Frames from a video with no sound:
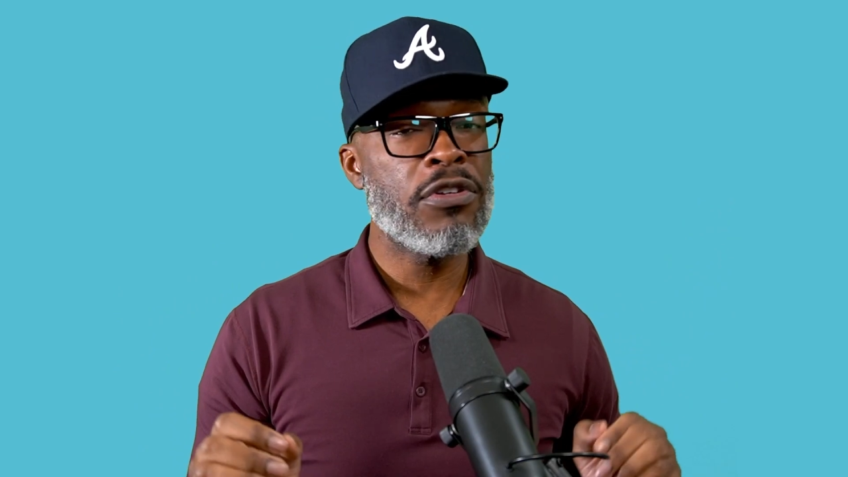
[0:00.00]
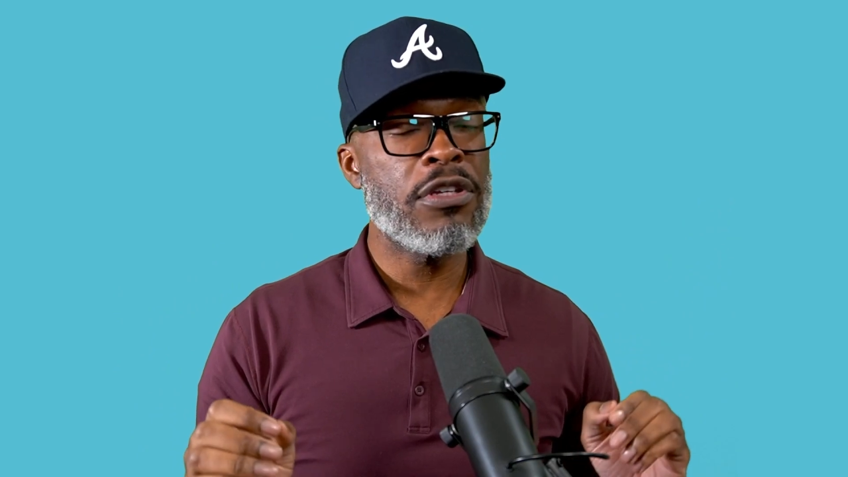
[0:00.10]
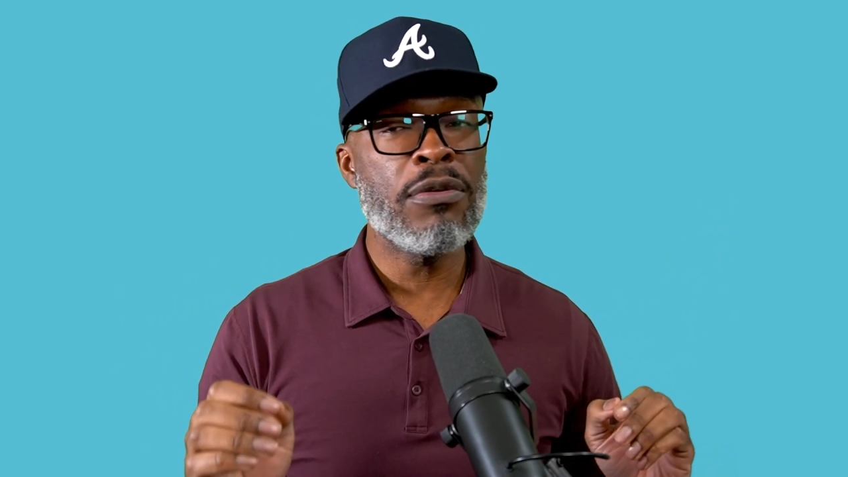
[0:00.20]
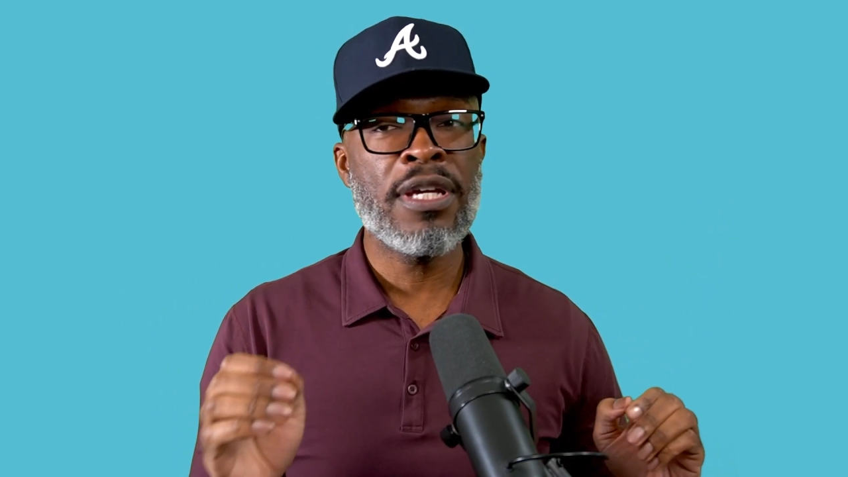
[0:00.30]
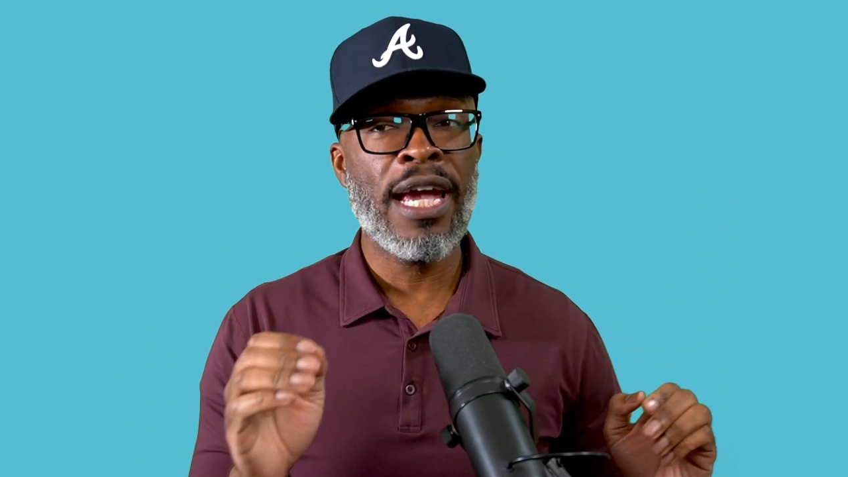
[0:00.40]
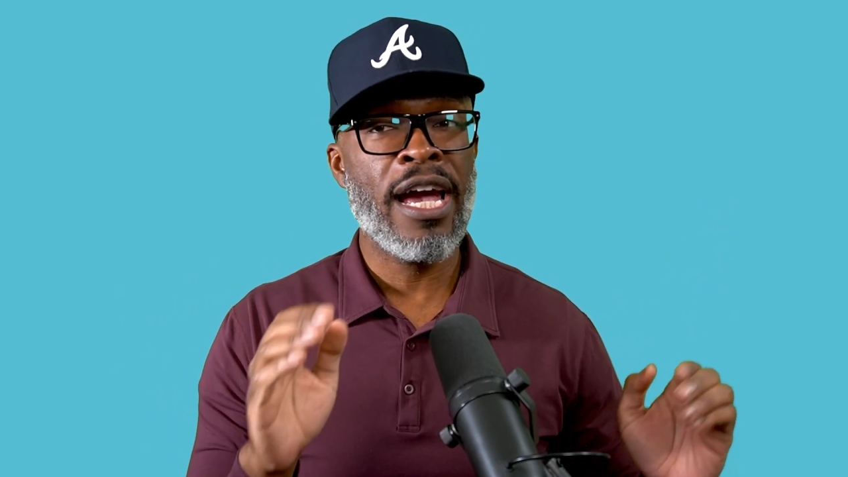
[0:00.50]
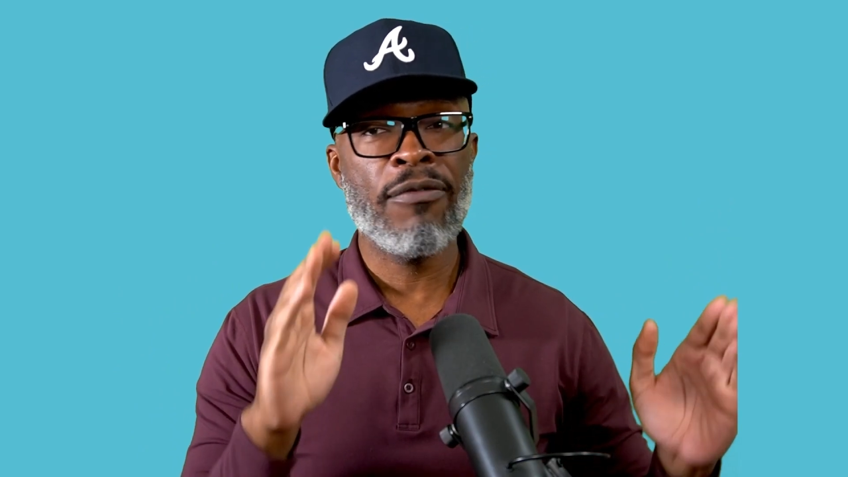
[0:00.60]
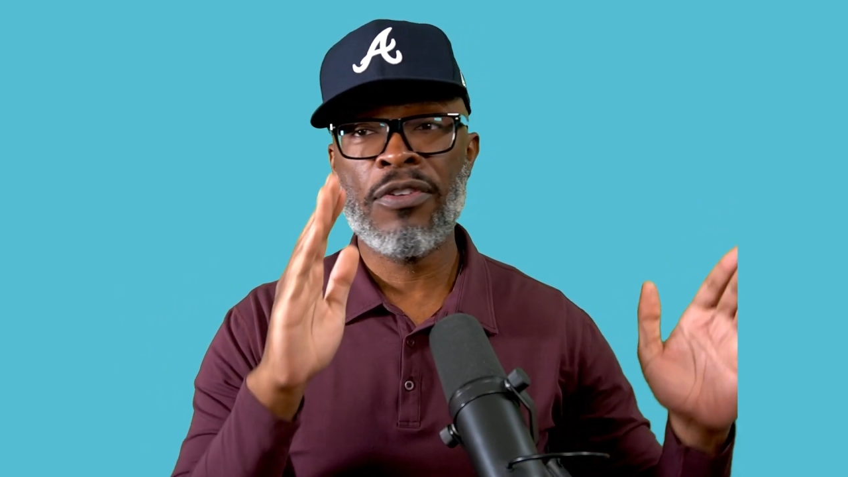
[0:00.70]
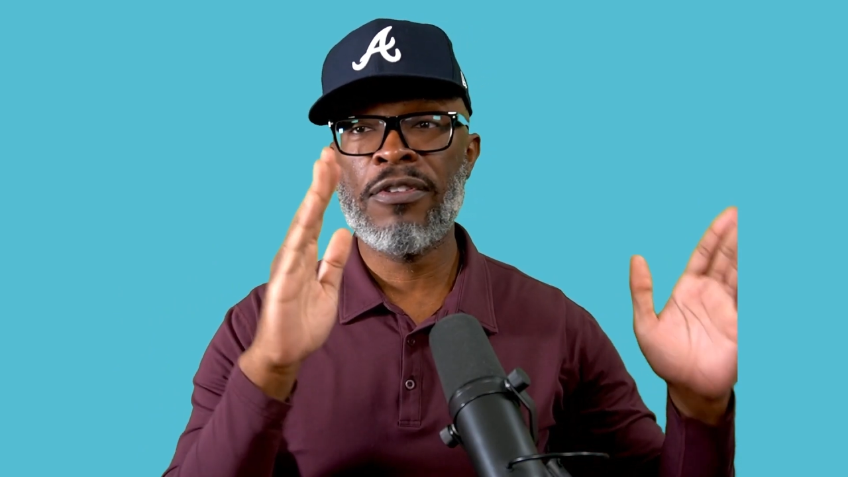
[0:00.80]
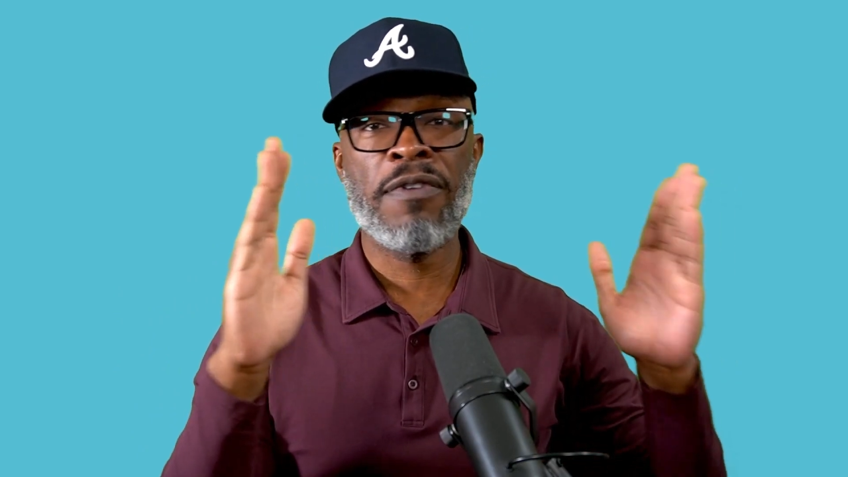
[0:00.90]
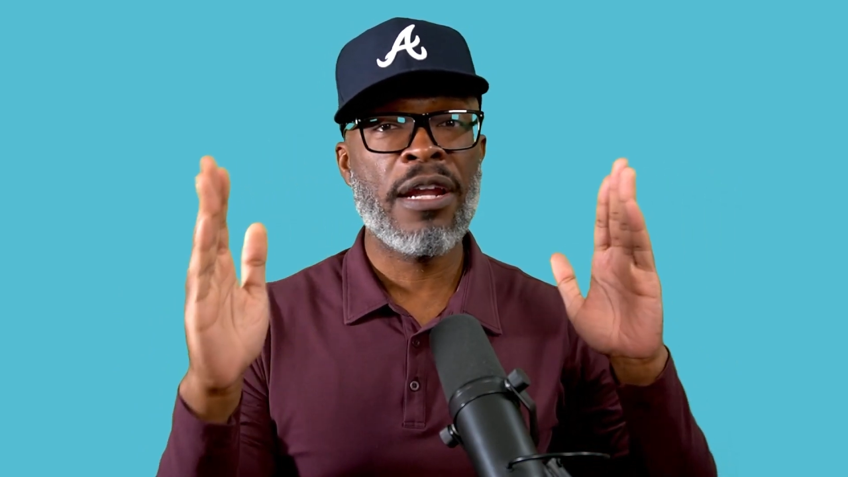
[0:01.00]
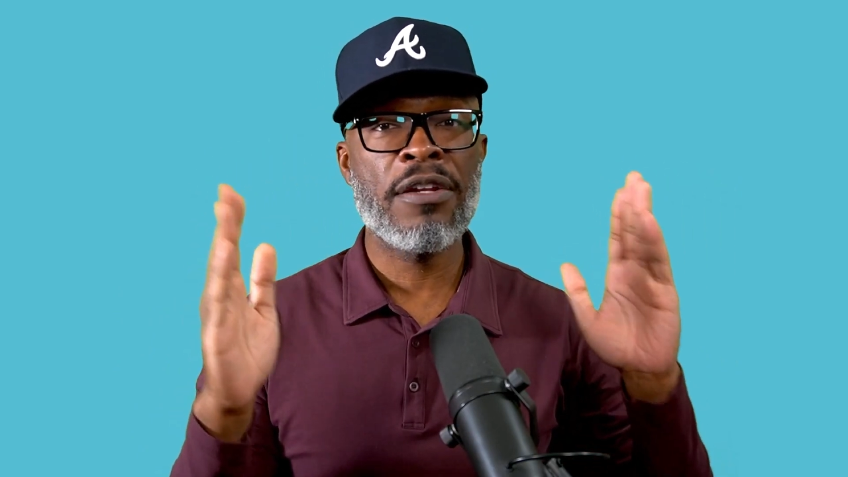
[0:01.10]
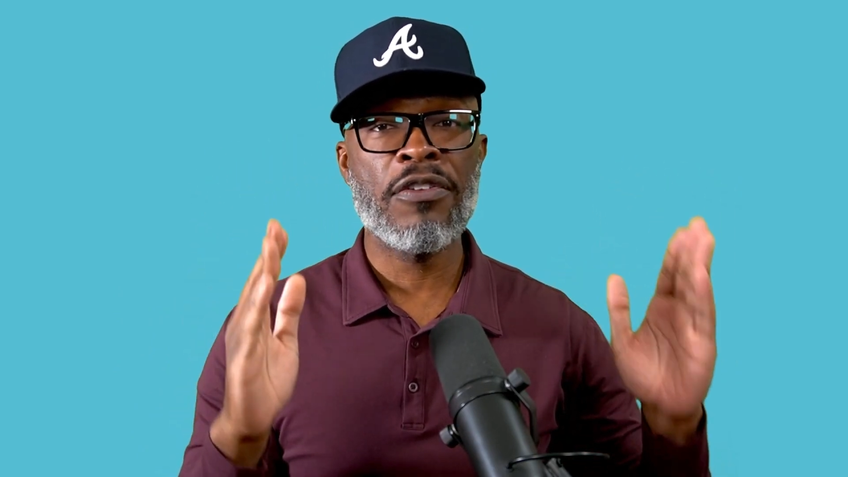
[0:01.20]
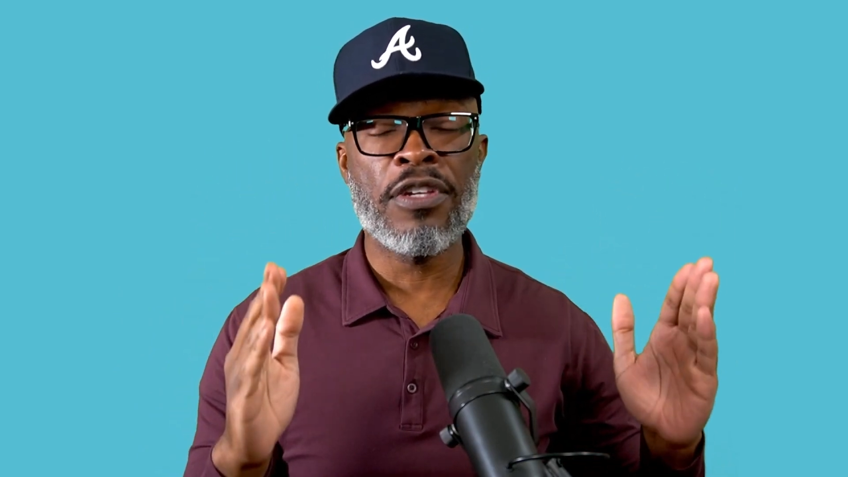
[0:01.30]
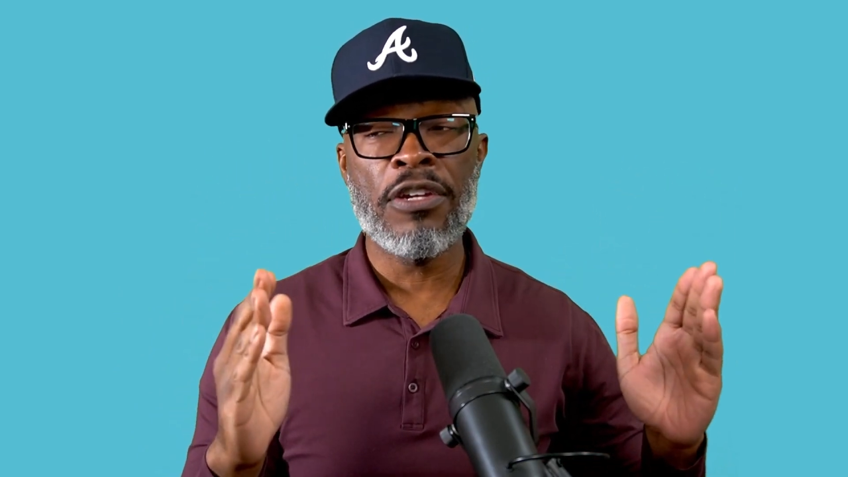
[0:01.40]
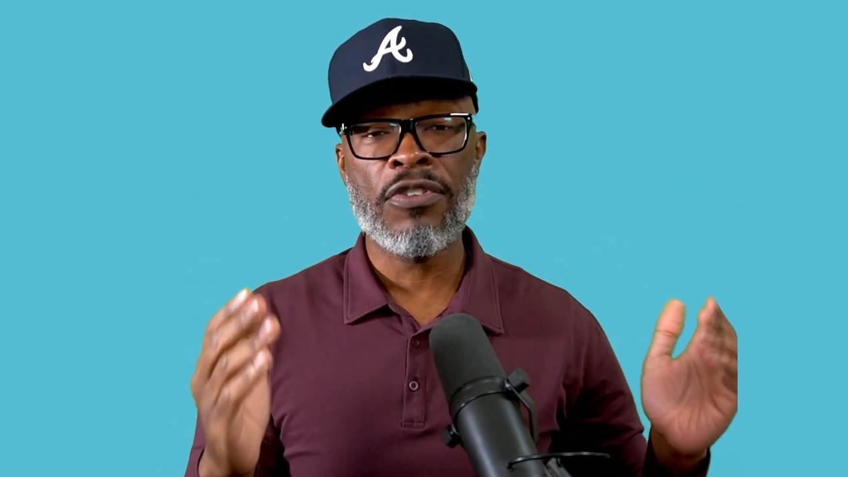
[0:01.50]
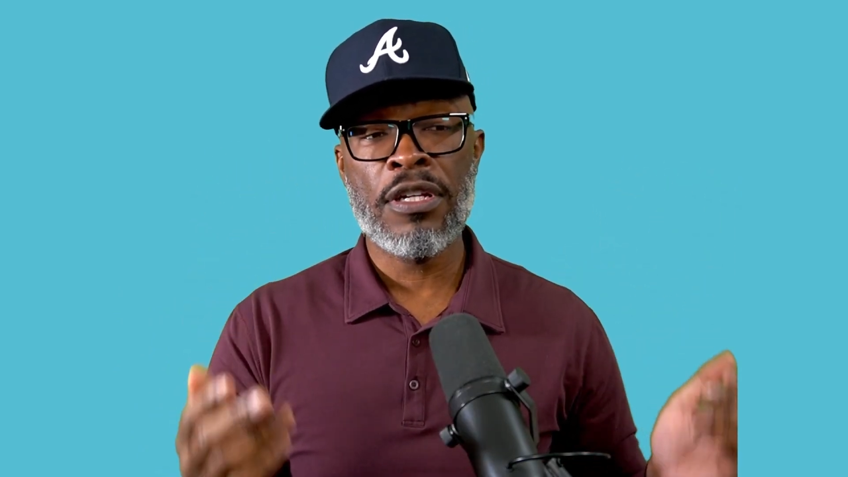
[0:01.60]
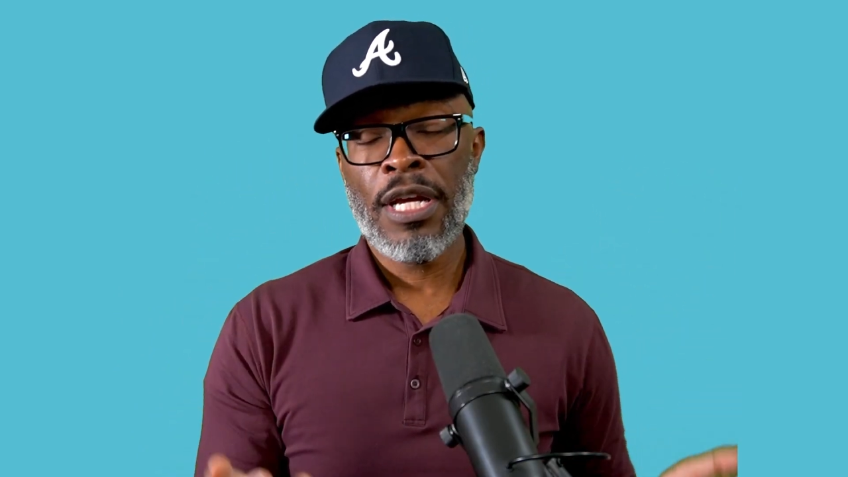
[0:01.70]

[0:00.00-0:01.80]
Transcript: you can't have this divided attention.